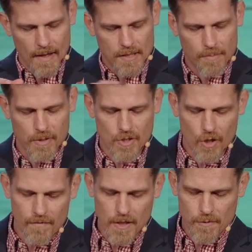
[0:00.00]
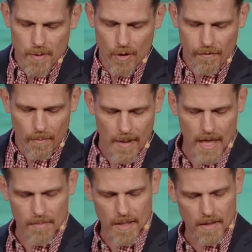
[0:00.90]
to preserve this beautiful
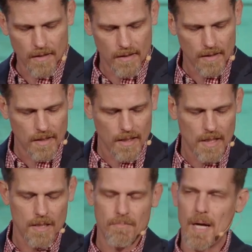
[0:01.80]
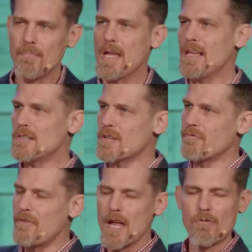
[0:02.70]
baby by means of
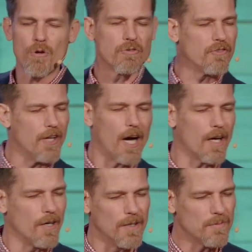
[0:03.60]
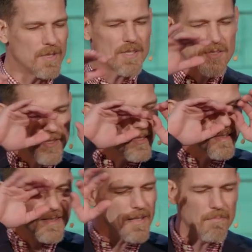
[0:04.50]
Pharaoh's daughter, which is
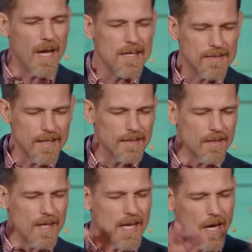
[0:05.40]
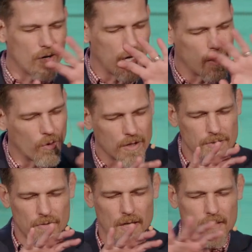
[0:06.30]
just amazing to think how God
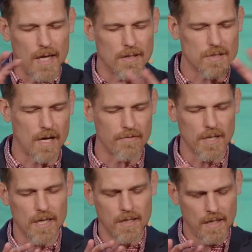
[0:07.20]
orchestrated that sovereignly